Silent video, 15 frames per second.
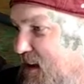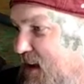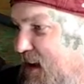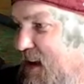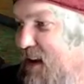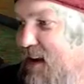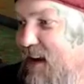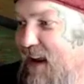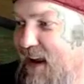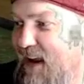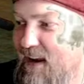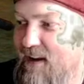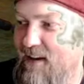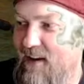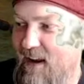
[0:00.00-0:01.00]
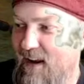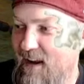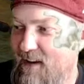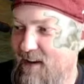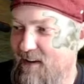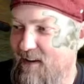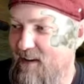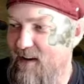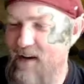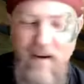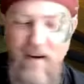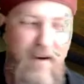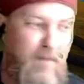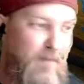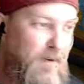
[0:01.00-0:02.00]
And
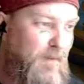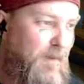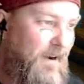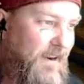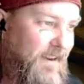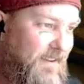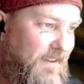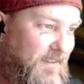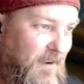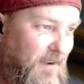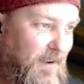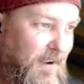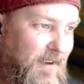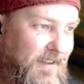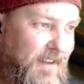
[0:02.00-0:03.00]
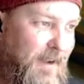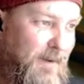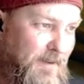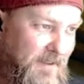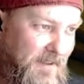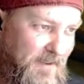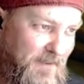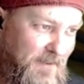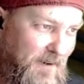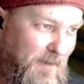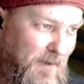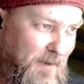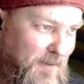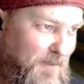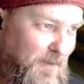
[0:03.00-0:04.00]
Moobot is all on top of those
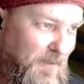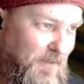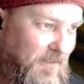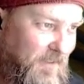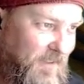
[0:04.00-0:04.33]
commercials.